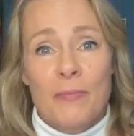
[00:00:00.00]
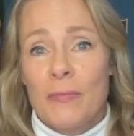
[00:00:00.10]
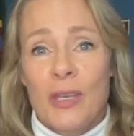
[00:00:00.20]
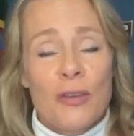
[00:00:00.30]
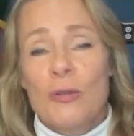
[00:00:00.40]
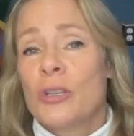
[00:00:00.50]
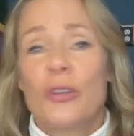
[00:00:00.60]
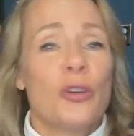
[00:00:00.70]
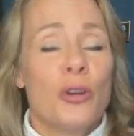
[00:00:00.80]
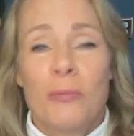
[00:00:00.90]

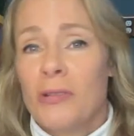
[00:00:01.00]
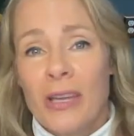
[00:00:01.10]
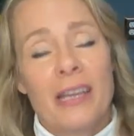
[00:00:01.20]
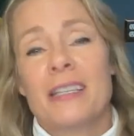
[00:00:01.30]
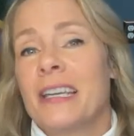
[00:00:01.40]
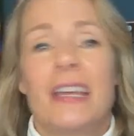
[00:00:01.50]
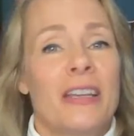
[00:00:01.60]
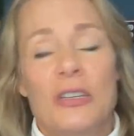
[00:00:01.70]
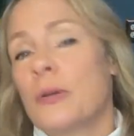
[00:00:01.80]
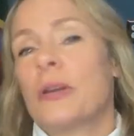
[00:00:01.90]
YouTube,
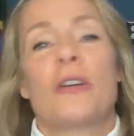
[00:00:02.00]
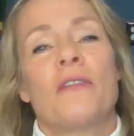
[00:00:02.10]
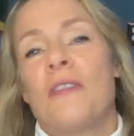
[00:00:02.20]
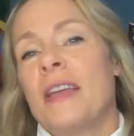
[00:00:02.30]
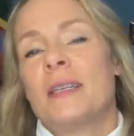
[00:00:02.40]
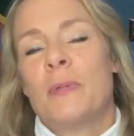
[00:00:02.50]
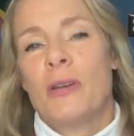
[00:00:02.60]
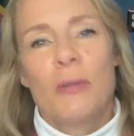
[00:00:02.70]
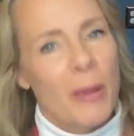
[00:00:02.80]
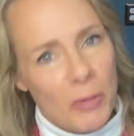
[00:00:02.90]
LinkedIn, Twitter, Facebook.
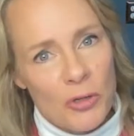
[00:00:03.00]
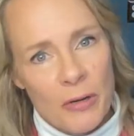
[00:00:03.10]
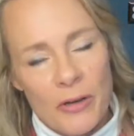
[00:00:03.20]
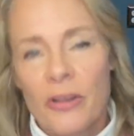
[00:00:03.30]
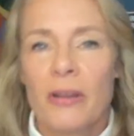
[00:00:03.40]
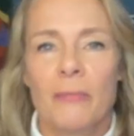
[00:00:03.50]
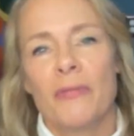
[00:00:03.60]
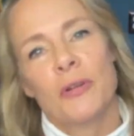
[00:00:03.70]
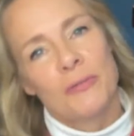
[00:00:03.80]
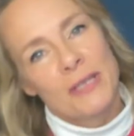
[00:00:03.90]
Remember Twitter
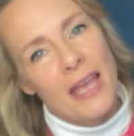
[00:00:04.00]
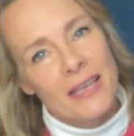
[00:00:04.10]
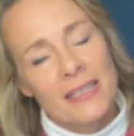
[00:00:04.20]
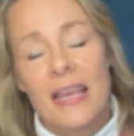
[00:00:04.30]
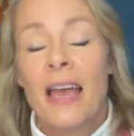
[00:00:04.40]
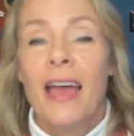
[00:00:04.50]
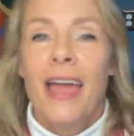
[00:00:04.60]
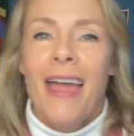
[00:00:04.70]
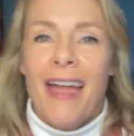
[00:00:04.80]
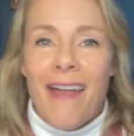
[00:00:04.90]
before it was X?
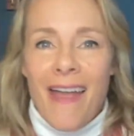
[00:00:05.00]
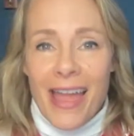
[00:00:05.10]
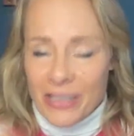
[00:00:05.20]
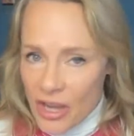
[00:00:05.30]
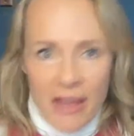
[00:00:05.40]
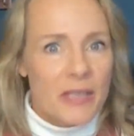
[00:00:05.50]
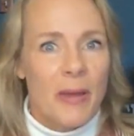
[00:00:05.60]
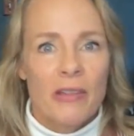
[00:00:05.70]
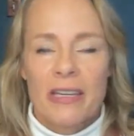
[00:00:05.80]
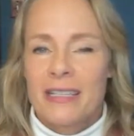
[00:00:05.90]
And talked
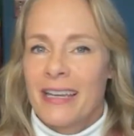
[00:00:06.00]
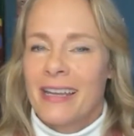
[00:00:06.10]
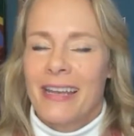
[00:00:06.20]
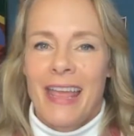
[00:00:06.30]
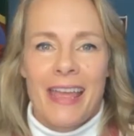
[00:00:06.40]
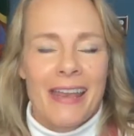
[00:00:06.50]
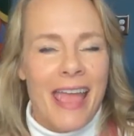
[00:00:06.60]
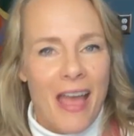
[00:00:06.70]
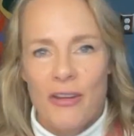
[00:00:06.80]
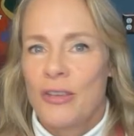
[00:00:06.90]
about LinkedIn and
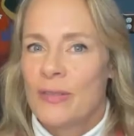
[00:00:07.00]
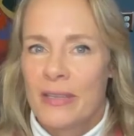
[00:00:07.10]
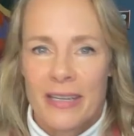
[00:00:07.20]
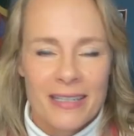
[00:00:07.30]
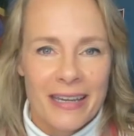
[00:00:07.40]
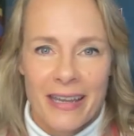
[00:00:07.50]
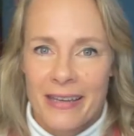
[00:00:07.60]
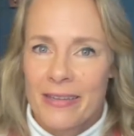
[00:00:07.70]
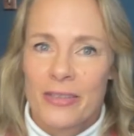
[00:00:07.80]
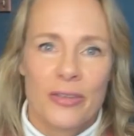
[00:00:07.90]
how to use
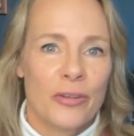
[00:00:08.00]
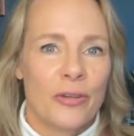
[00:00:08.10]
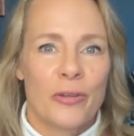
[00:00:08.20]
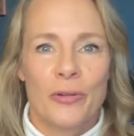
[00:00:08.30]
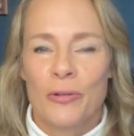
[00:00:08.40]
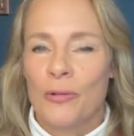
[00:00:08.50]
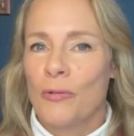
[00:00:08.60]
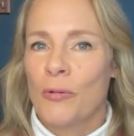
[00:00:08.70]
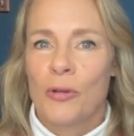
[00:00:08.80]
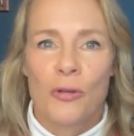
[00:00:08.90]
LinkedIn
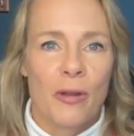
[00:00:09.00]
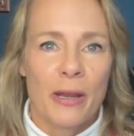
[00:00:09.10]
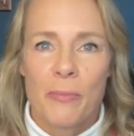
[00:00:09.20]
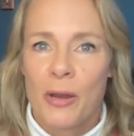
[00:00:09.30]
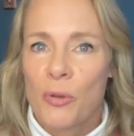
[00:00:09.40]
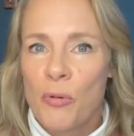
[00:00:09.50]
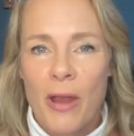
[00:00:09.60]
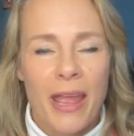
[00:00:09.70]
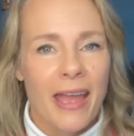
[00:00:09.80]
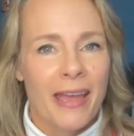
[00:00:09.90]
to create a better
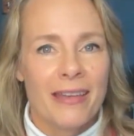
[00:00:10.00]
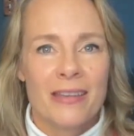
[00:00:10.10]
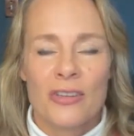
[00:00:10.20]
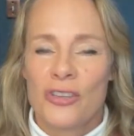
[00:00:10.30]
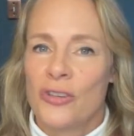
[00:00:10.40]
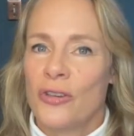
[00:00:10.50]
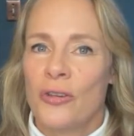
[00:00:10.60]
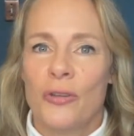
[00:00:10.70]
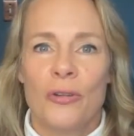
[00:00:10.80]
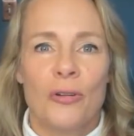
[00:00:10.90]
brand,
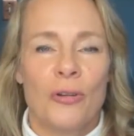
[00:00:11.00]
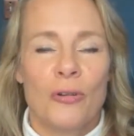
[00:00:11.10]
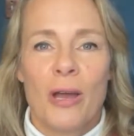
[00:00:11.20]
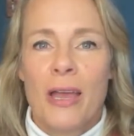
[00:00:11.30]
to